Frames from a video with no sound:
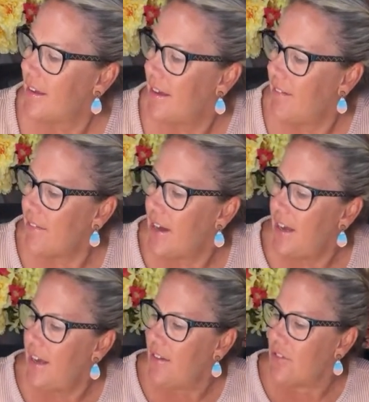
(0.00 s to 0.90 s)
All
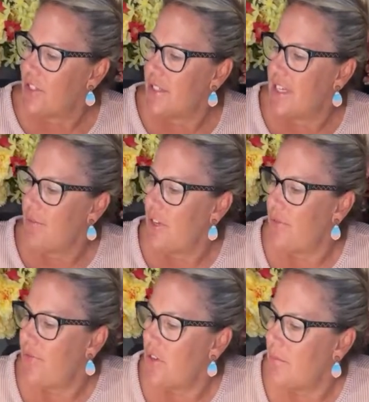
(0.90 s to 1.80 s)
right, we'll just give it a
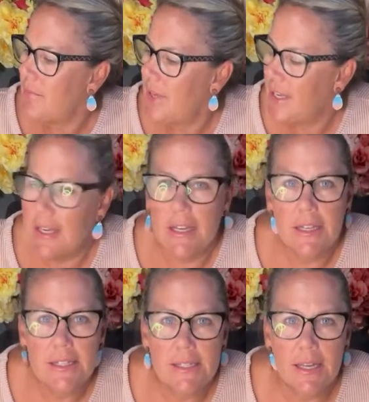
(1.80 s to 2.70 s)
few
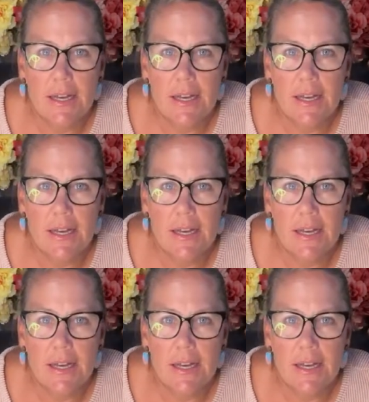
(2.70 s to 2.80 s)
minutes.